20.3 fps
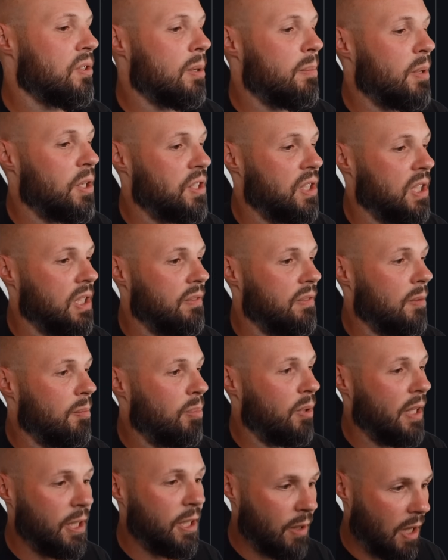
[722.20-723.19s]
are a bunch of
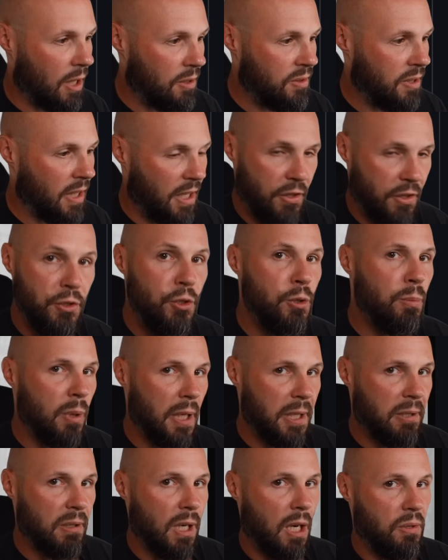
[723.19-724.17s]
playgrounds, again, the new
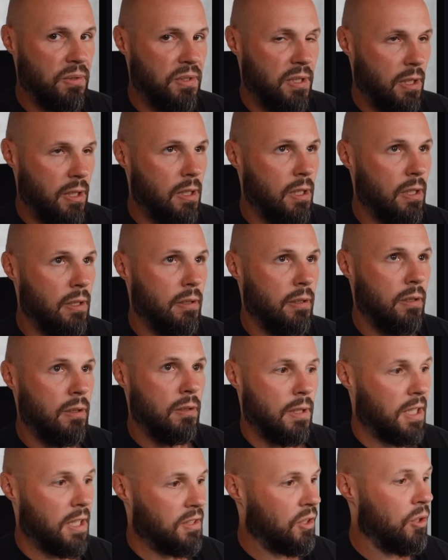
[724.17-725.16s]
playgrounds in
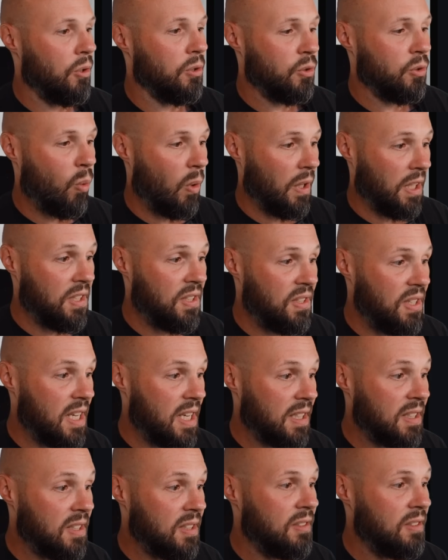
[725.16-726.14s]
Xcode
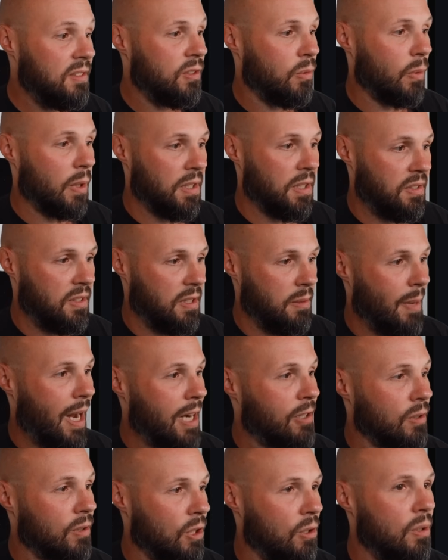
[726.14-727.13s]
26 to where it's the
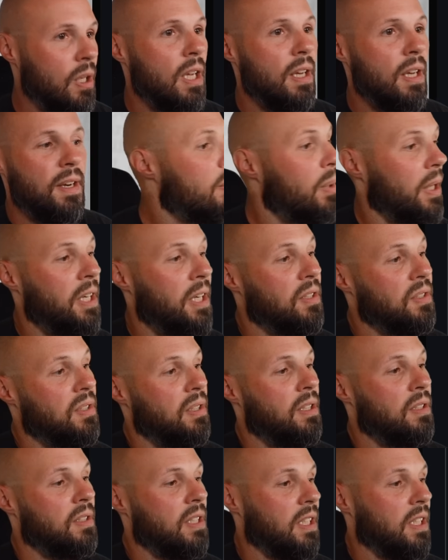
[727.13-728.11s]
macro, but here's,
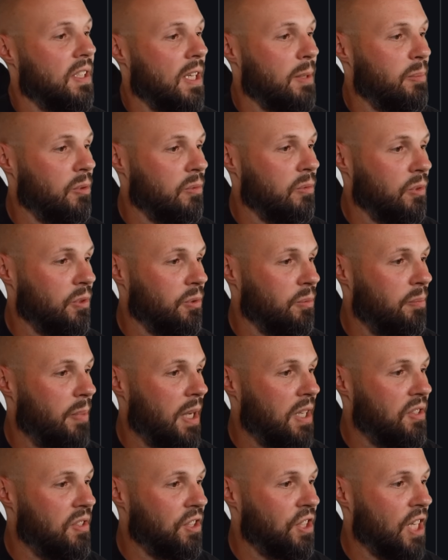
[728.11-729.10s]
here's an example, the
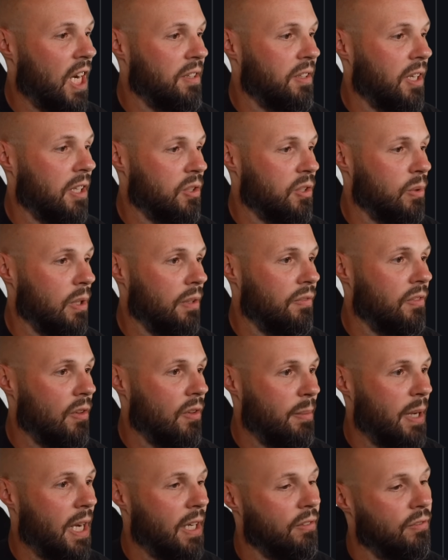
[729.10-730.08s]
basic chat.swift of
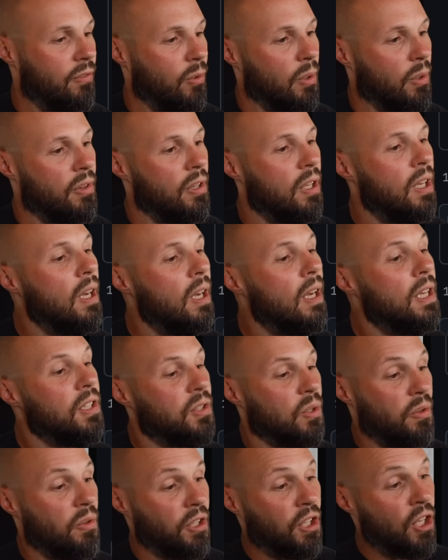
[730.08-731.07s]
the back and forth.
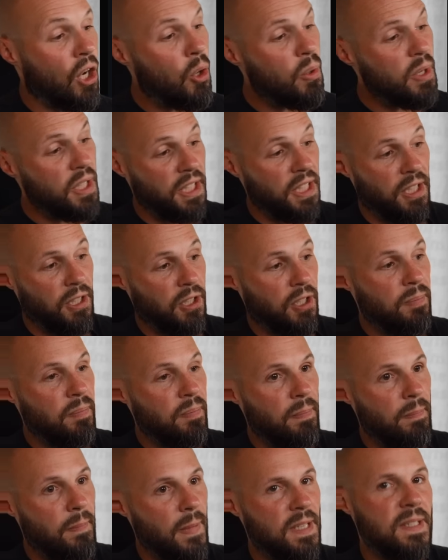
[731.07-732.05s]
So the code in
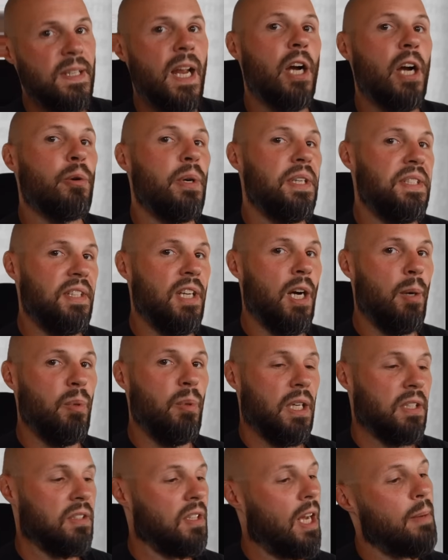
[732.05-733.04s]
here is not crazy
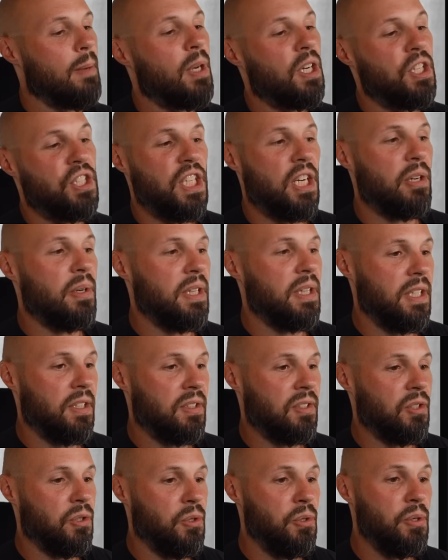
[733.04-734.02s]
complex. I'm not sharing
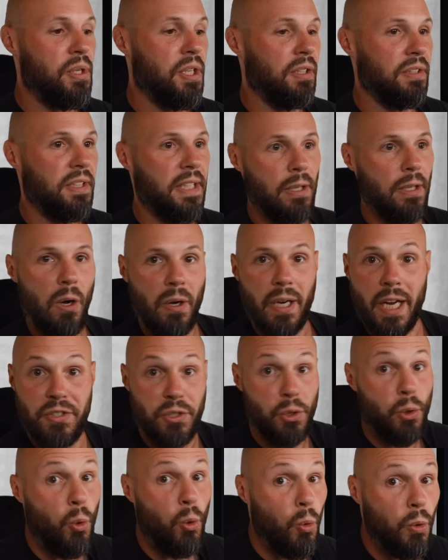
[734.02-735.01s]
this so you can get all
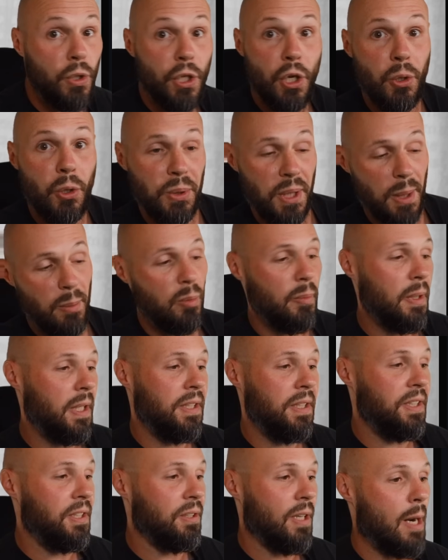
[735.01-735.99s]
kinds of cool code to
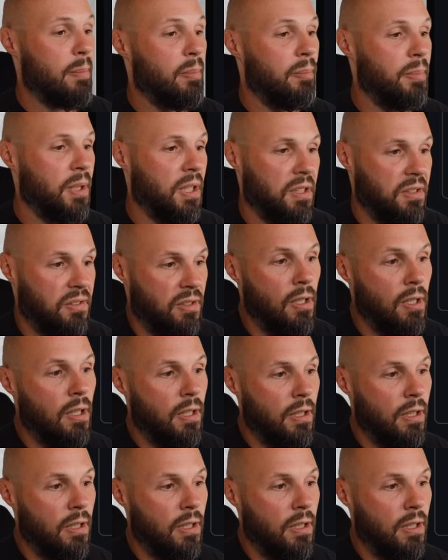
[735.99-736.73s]
implement into your app because